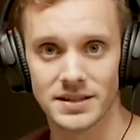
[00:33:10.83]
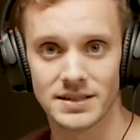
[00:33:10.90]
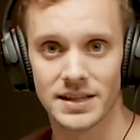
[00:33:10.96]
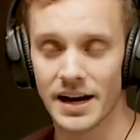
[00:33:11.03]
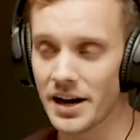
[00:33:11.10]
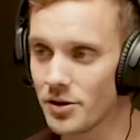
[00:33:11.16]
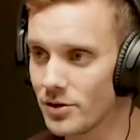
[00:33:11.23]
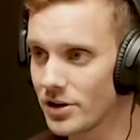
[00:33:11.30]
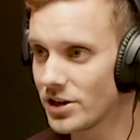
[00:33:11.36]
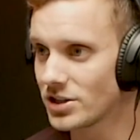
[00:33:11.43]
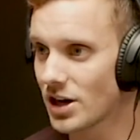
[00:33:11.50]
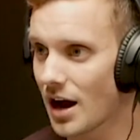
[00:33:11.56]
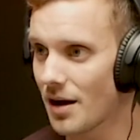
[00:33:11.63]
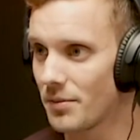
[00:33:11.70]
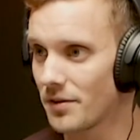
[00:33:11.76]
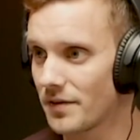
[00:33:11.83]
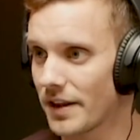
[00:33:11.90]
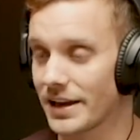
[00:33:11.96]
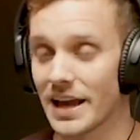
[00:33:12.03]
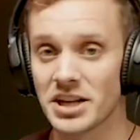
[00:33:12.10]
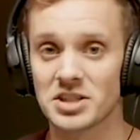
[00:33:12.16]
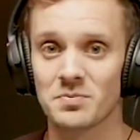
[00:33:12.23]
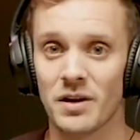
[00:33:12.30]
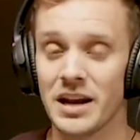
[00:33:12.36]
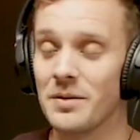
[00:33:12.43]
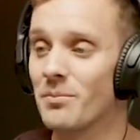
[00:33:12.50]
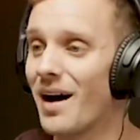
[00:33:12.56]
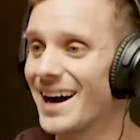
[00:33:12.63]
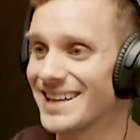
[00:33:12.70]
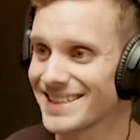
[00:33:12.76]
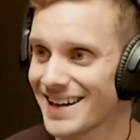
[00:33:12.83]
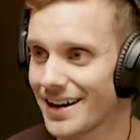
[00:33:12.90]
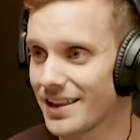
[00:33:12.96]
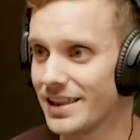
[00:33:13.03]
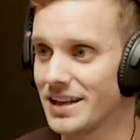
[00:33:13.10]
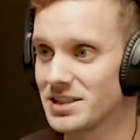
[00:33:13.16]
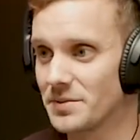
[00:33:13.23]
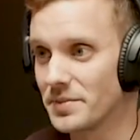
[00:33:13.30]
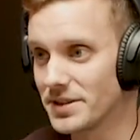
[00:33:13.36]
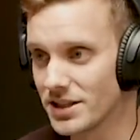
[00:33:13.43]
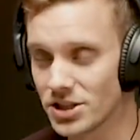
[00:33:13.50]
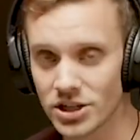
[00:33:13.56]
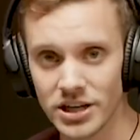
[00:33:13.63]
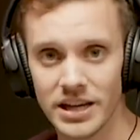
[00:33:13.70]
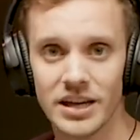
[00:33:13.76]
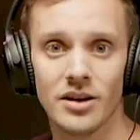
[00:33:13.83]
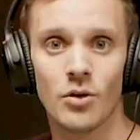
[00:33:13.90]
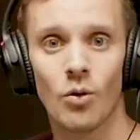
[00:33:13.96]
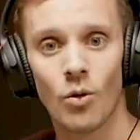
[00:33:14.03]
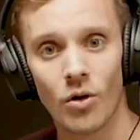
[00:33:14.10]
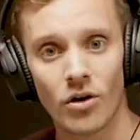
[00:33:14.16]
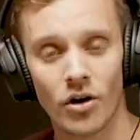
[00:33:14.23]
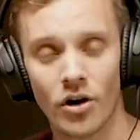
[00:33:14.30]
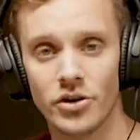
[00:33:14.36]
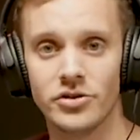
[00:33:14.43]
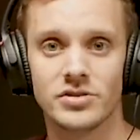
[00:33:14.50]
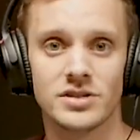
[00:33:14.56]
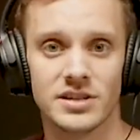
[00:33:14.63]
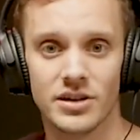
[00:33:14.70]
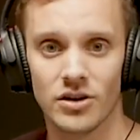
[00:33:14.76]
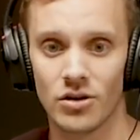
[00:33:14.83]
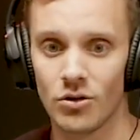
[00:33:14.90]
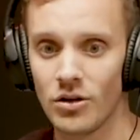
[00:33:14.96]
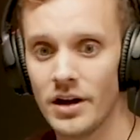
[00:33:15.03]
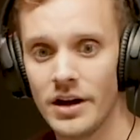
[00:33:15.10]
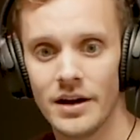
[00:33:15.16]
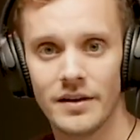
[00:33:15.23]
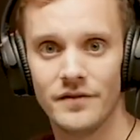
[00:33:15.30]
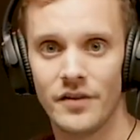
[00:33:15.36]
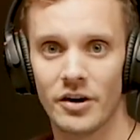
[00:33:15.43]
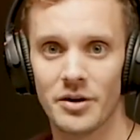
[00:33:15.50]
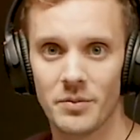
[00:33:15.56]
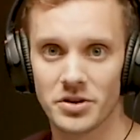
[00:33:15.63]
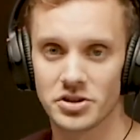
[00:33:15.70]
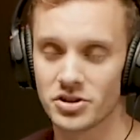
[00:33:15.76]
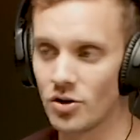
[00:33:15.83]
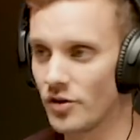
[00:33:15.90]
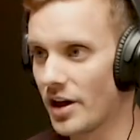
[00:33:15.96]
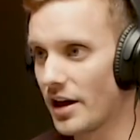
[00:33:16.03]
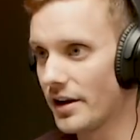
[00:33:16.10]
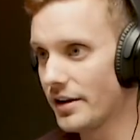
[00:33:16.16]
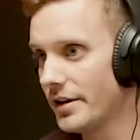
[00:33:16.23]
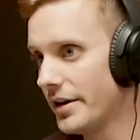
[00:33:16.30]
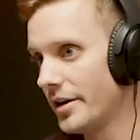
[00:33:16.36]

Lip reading: Did I do a good job of like explaining my side of things and positioning it, or are you still very much so that